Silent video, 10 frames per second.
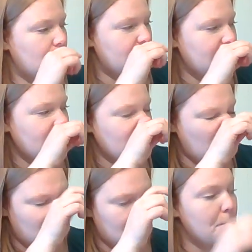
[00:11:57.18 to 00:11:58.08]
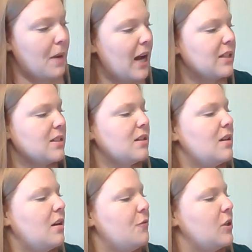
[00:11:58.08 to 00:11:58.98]
thinking nothing but
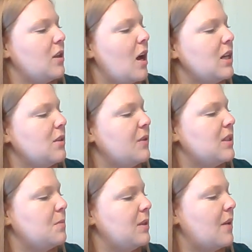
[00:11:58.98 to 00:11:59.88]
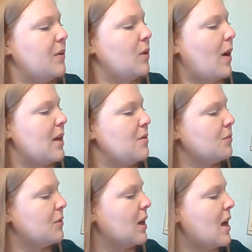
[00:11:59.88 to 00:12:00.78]
of the loss of his beloved wife.
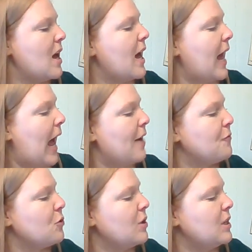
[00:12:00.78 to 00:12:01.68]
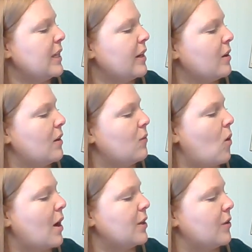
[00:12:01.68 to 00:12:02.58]
After a year of
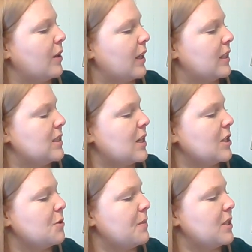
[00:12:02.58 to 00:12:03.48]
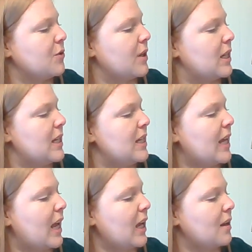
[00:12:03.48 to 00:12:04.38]
wandering in such misery, he
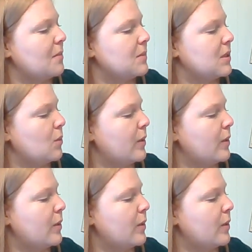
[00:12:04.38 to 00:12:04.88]
came to